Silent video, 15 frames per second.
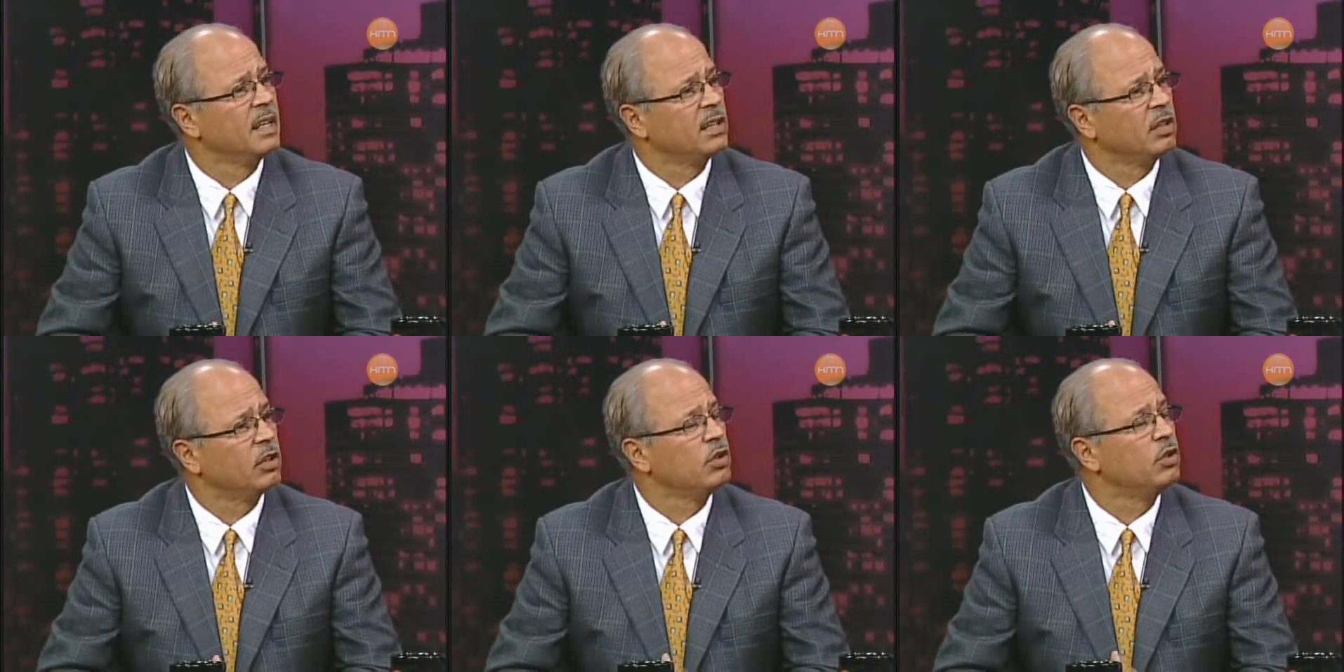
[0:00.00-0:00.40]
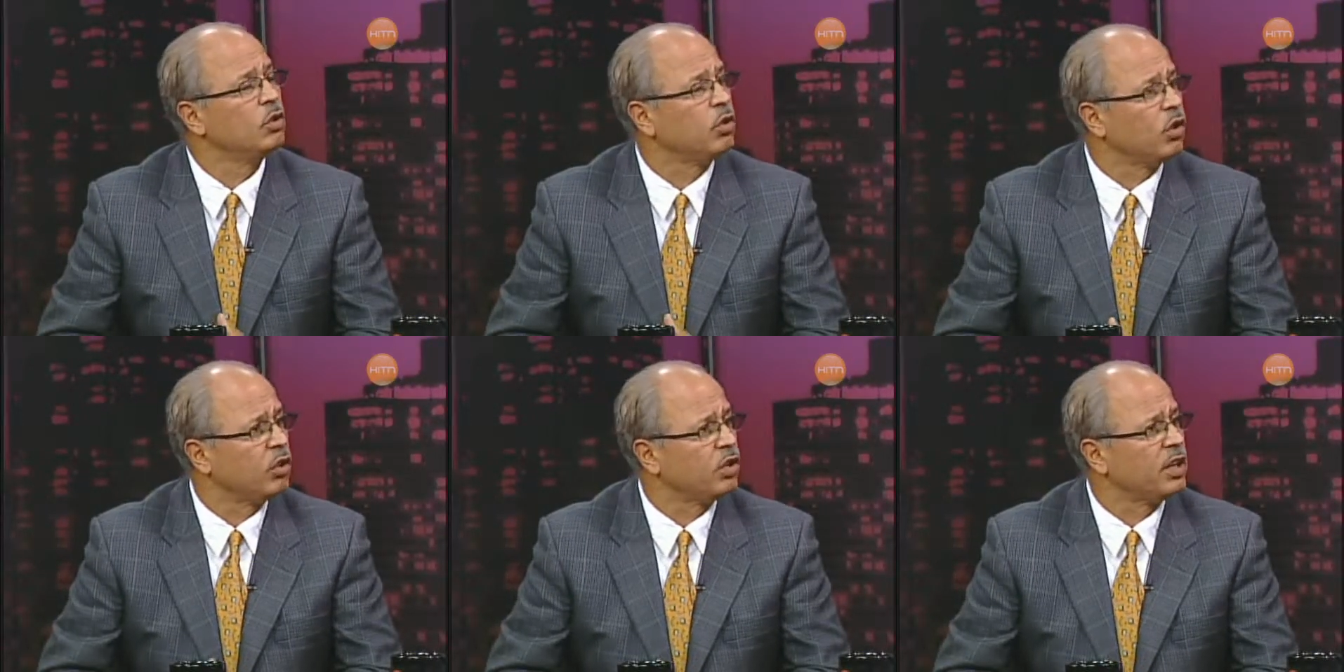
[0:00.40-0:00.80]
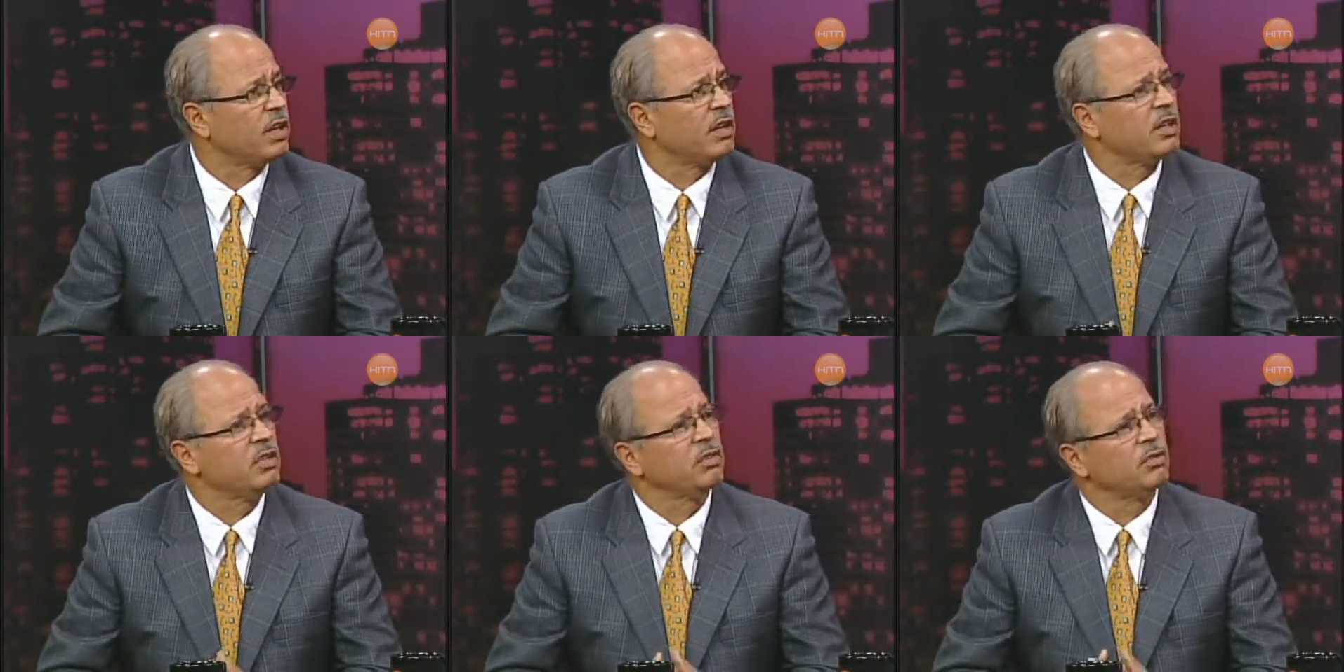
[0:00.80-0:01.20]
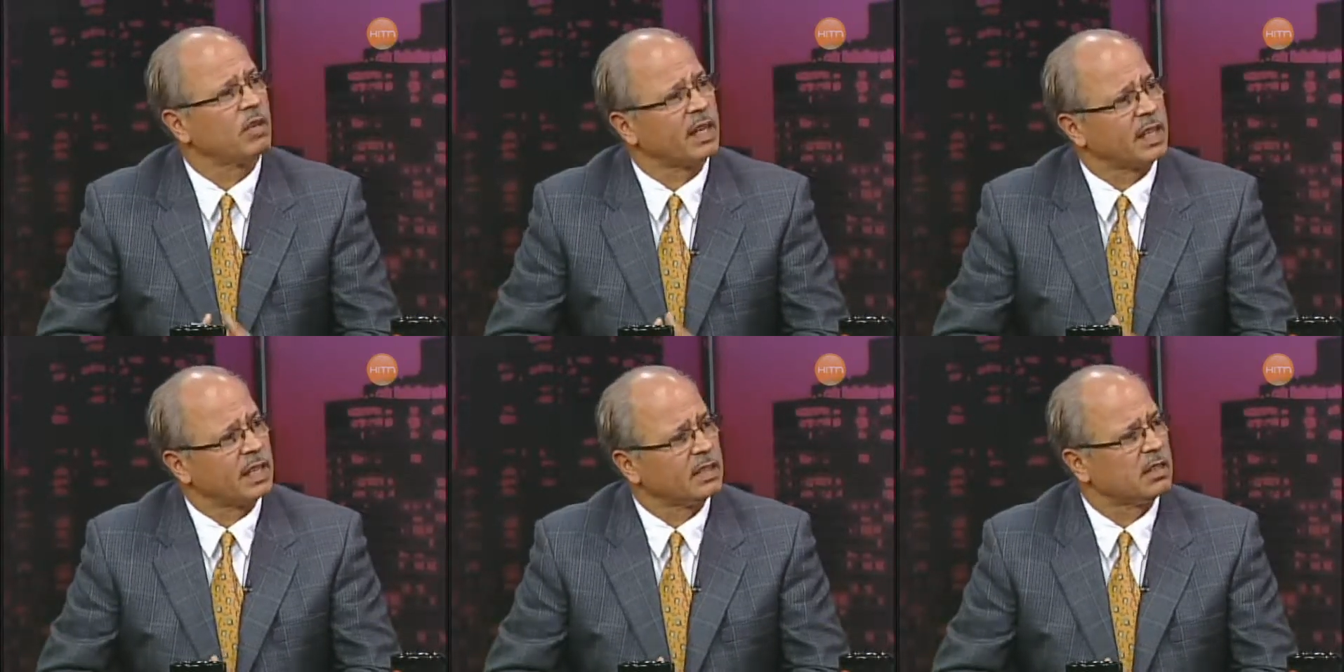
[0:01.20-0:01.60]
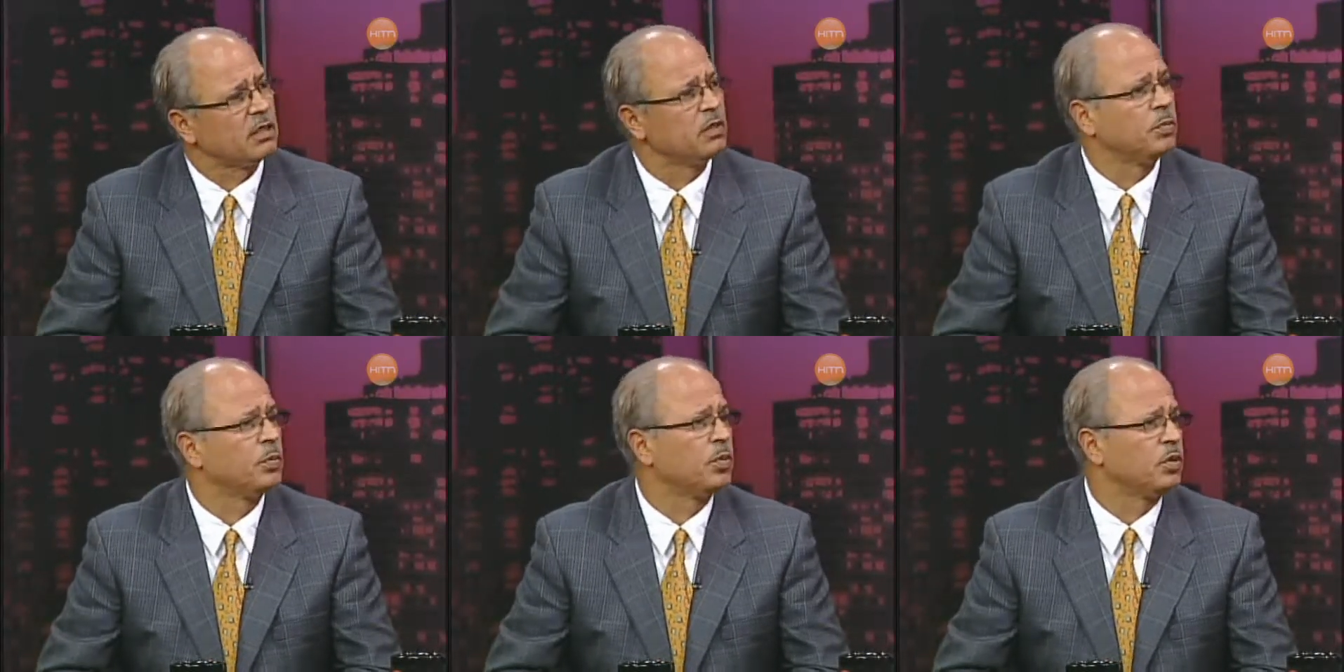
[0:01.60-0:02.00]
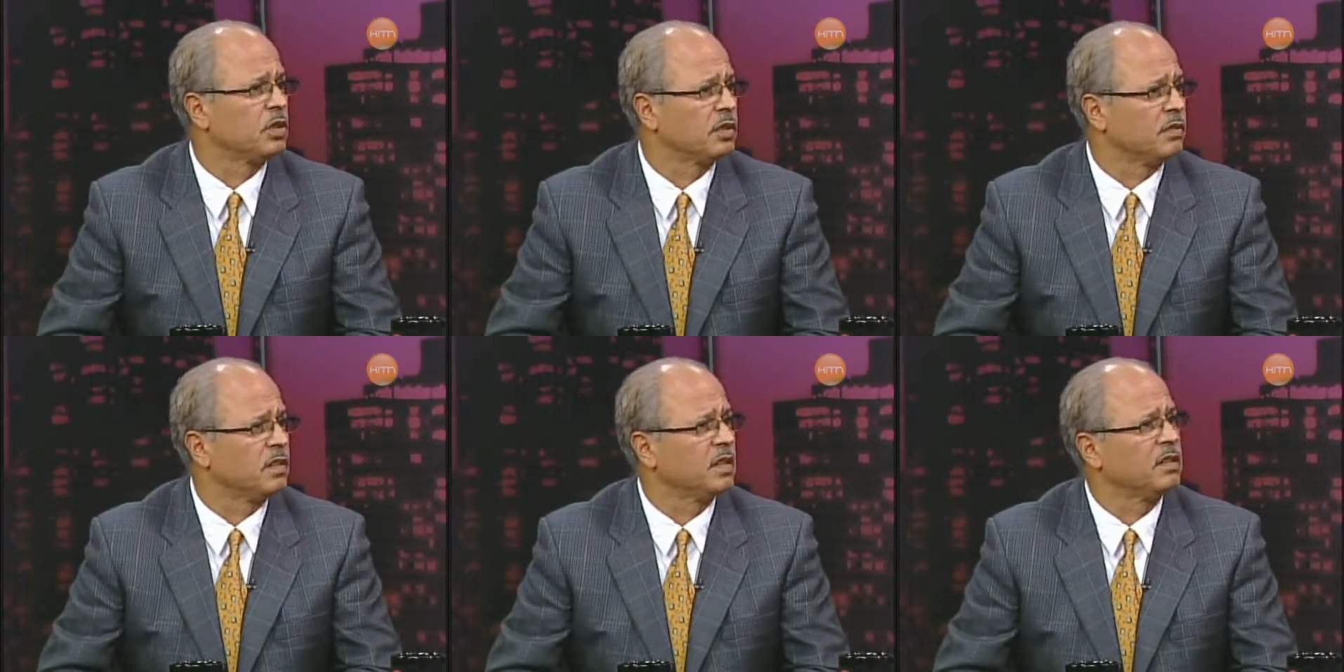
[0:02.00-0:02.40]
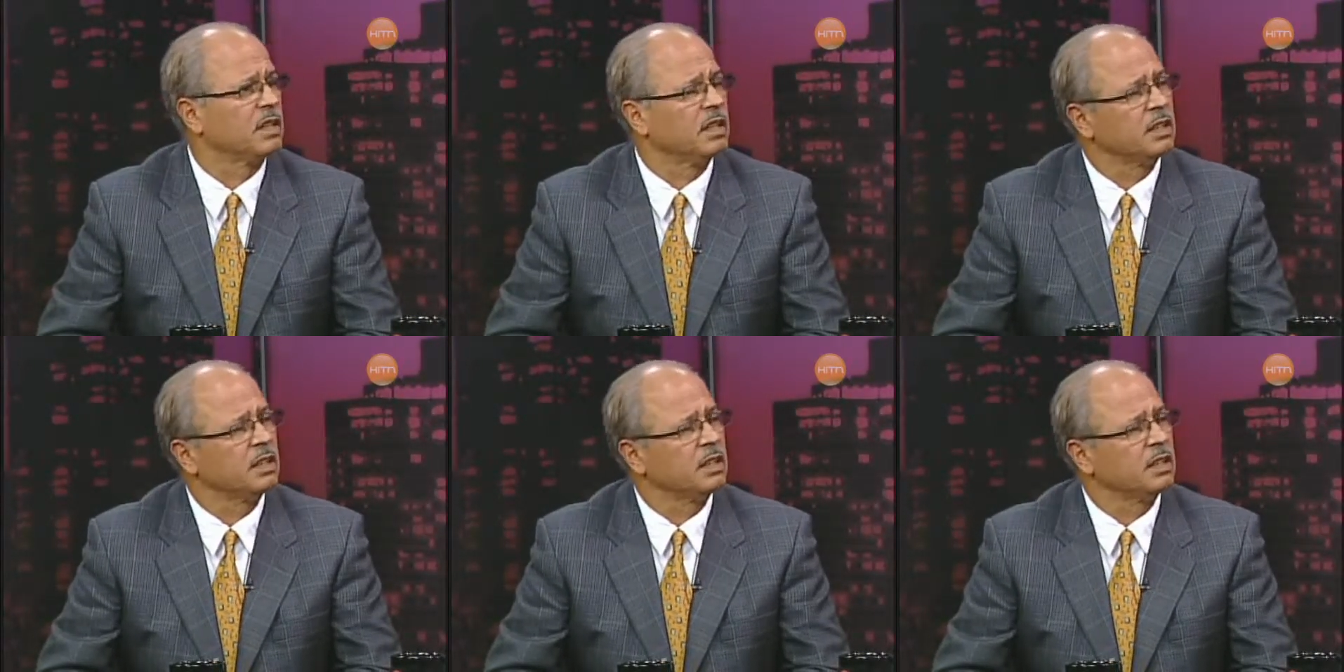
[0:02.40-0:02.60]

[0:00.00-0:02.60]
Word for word: you know, you go there and you try to get the support of the